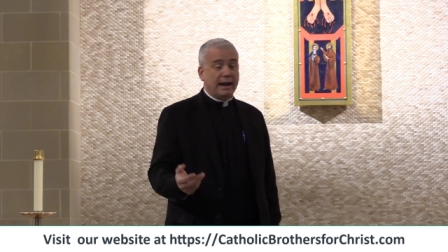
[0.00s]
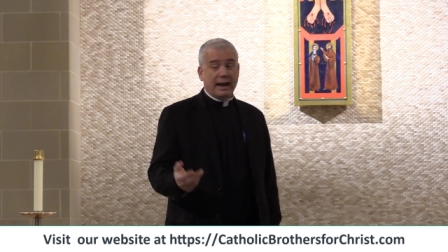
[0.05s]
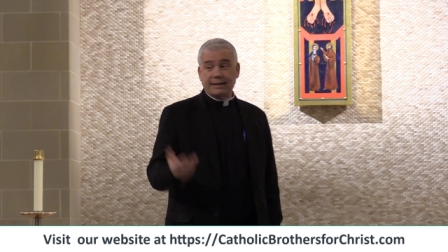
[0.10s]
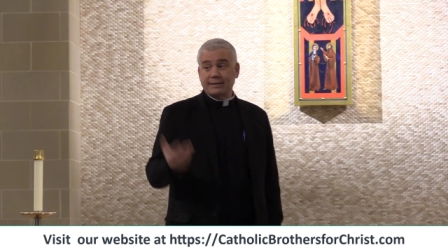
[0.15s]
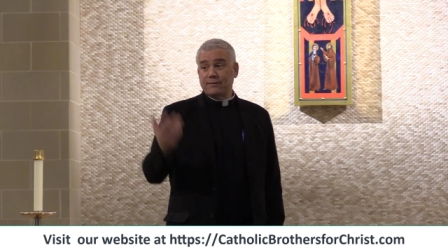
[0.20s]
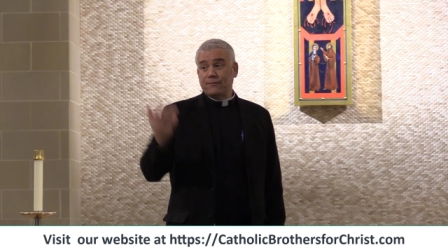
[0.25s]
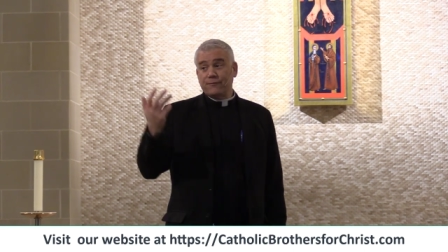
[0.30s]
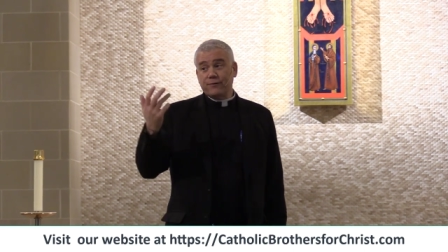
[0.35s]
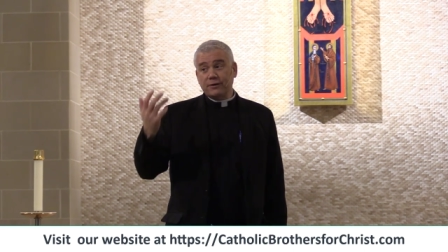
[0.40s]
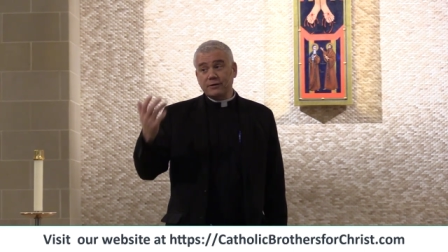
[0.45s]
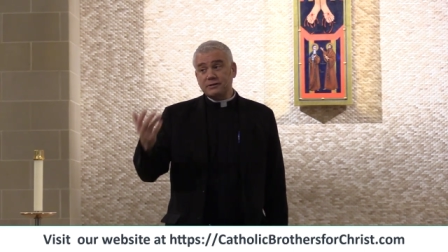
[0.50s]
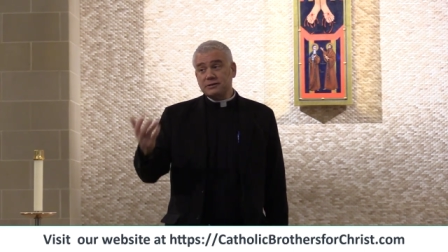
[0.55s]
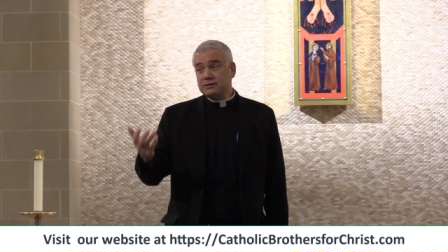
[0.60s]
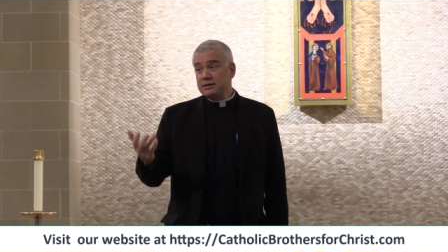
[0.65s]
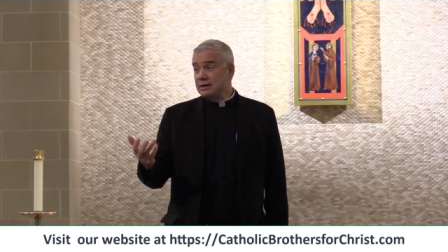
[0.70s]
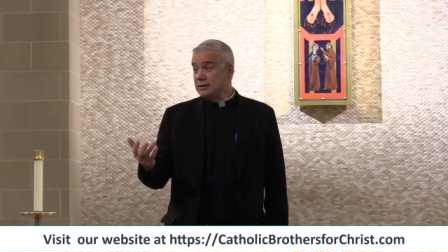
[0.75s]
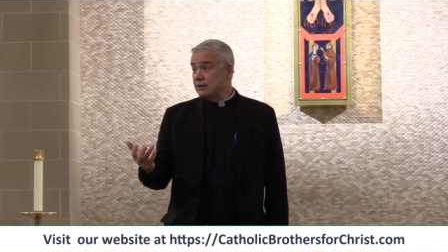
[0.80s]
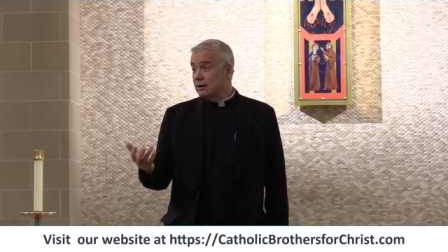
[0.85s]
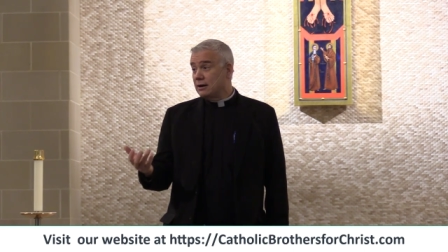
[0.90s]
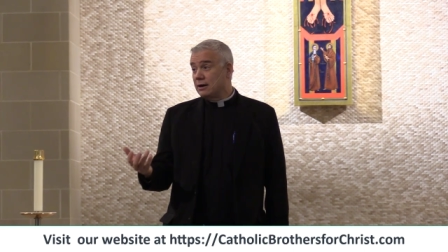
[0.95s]
And the first
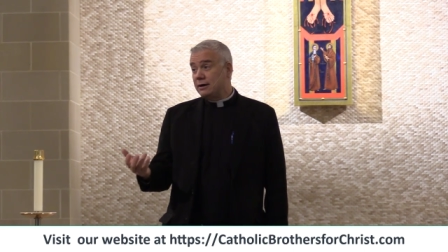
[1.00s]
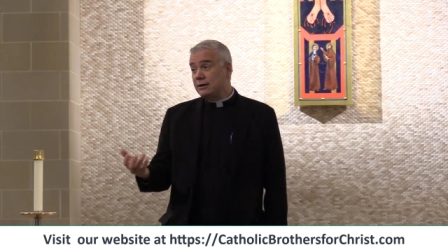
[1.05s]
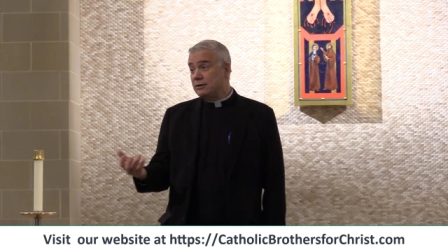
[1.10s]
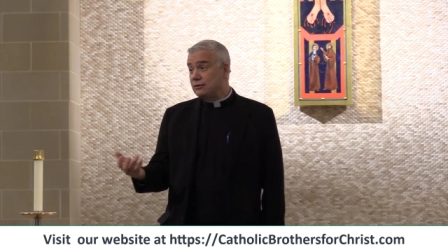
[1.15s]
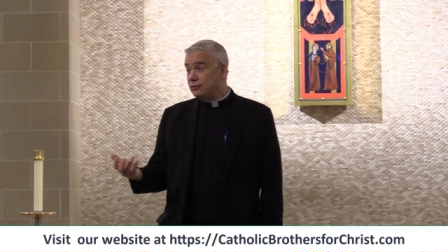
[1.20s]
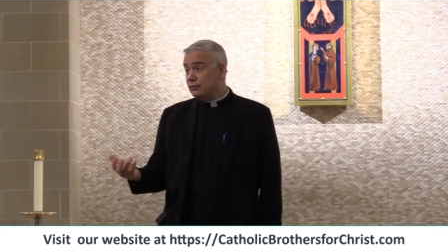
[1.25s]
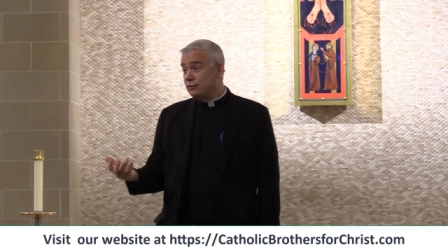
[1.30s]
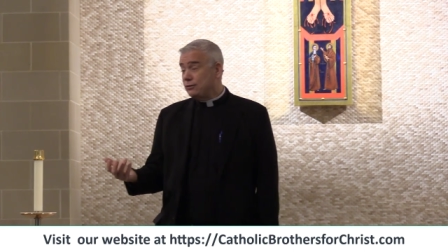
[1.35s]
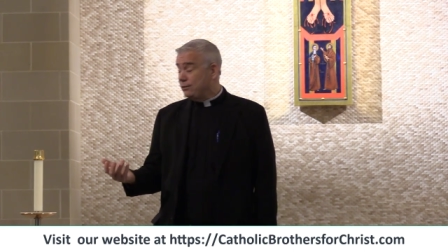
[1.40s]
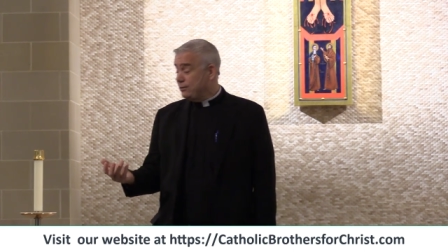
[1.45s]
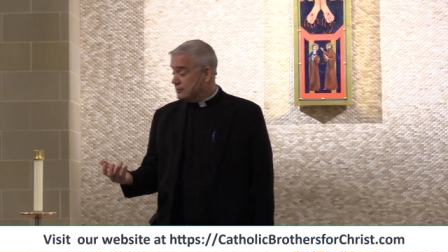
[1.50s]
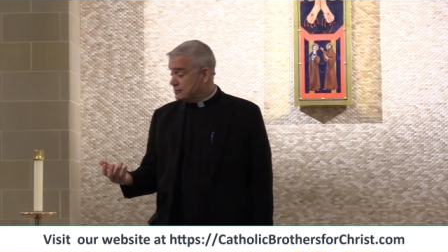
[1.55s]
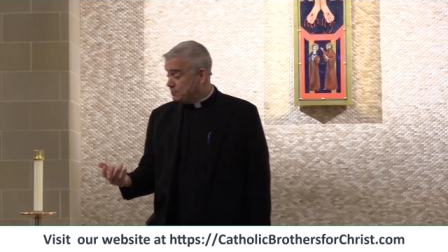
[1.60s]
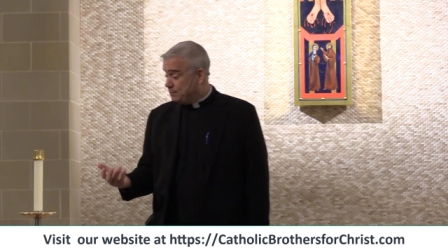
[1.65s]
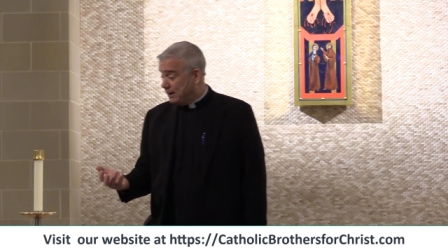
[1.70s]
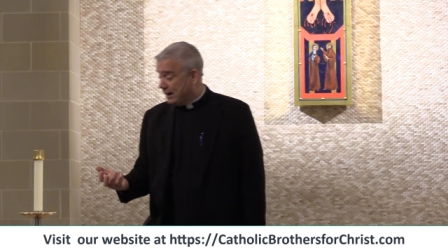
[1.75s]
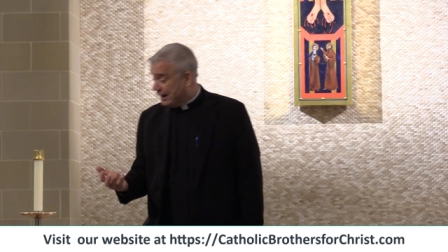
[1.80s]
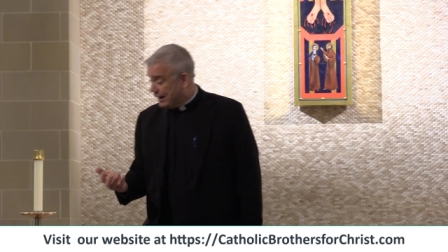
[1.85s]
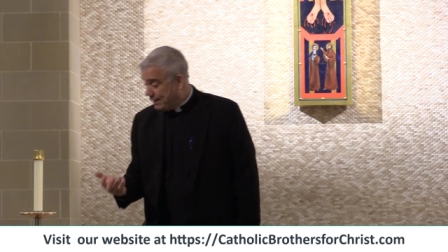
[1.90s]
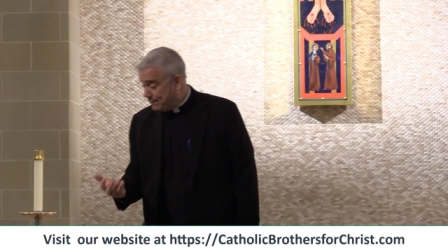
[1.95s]
thing you're going to do is
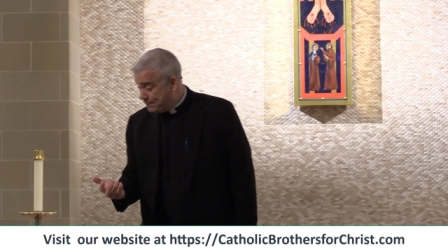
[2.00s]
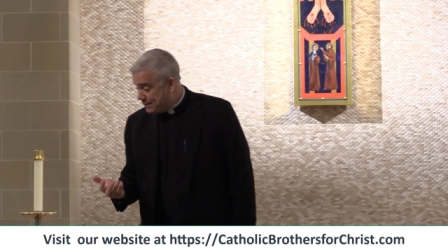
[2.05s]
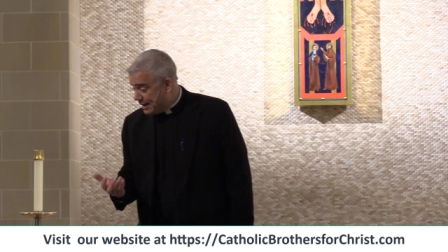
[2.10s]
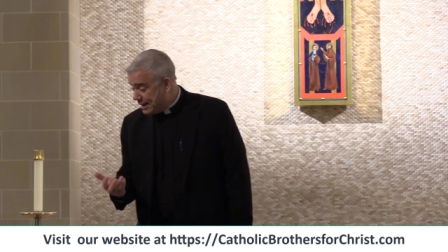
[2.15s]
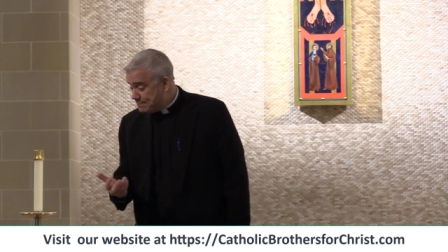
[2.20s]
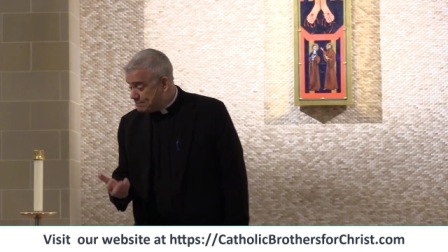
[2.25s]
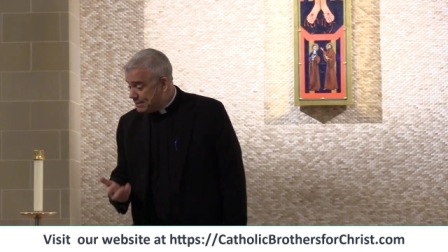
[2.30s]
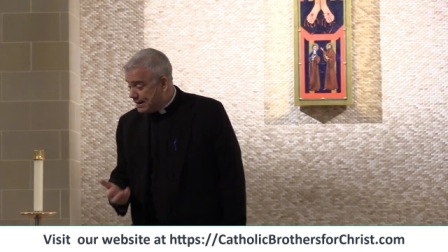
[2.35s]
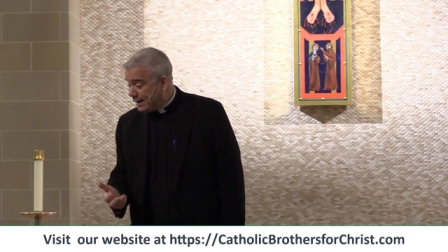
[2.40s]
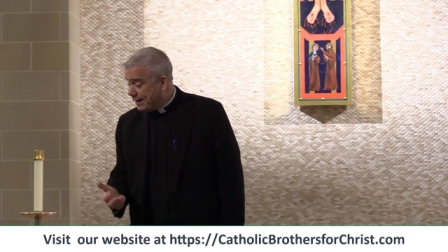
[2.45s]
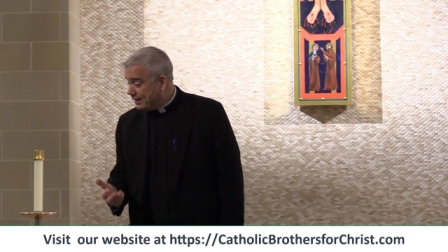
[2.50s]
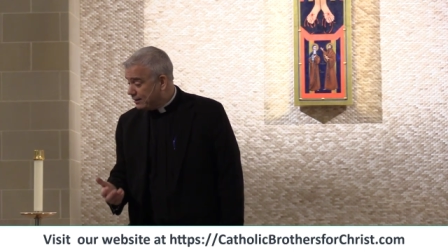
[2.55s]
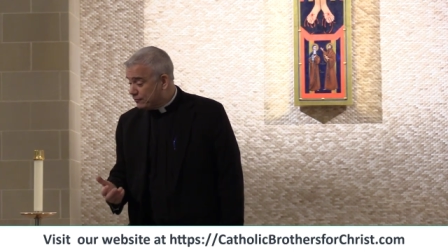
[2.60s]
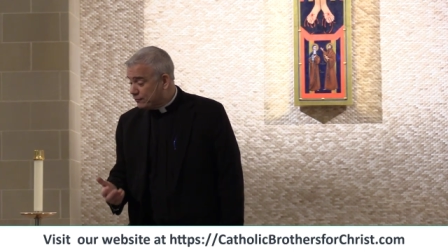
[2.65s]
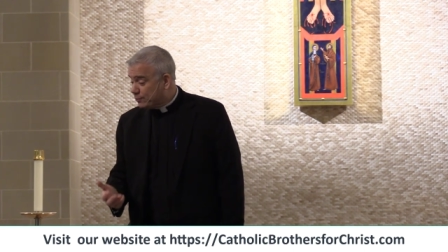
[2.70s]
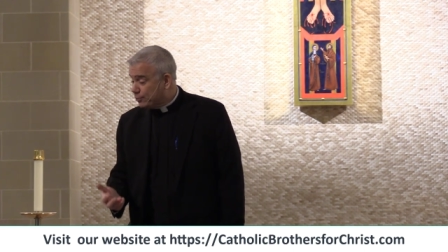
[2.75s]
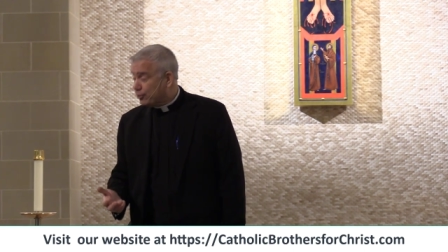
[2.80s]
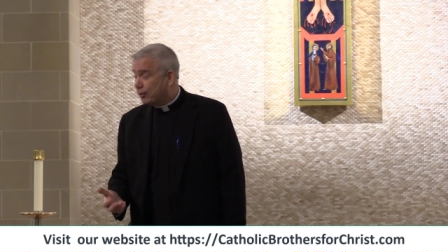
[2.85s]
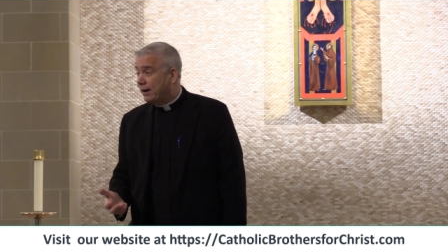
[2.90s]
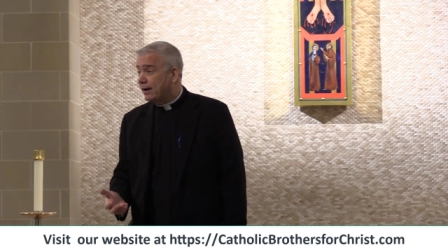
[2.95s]
become that man
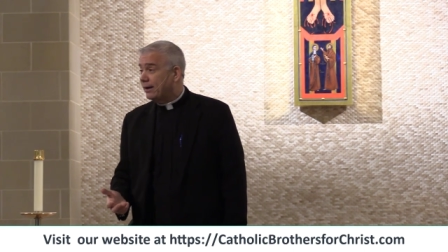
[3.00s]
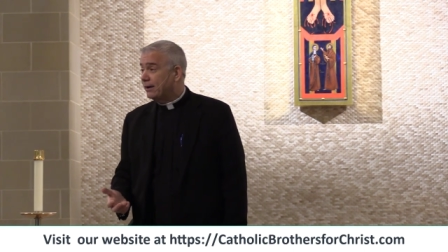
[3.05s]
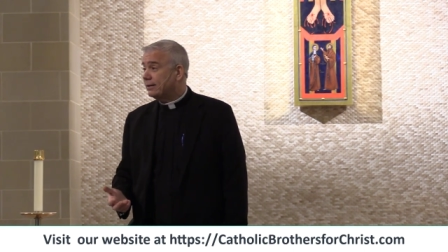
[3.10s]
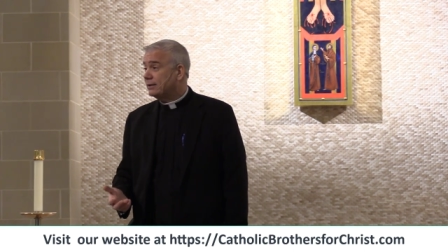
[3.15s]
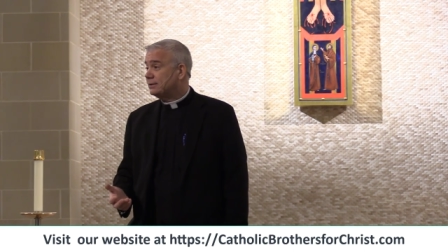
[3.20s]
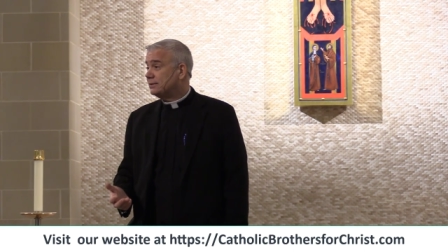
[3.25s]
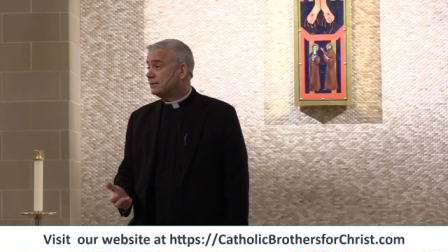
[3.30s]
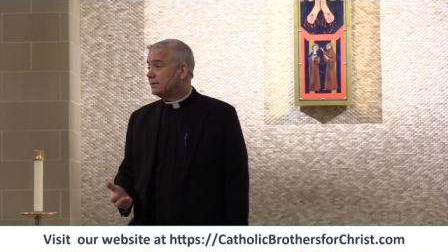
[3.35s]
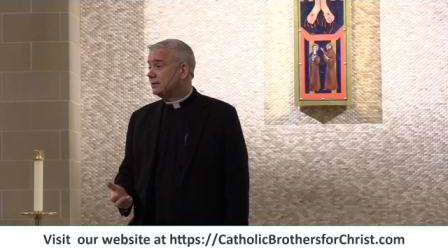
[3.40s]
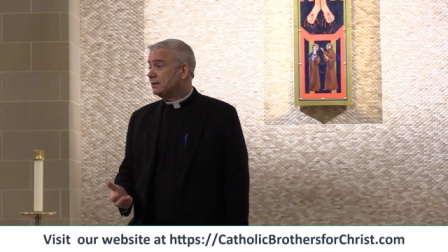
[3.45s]
of prayer.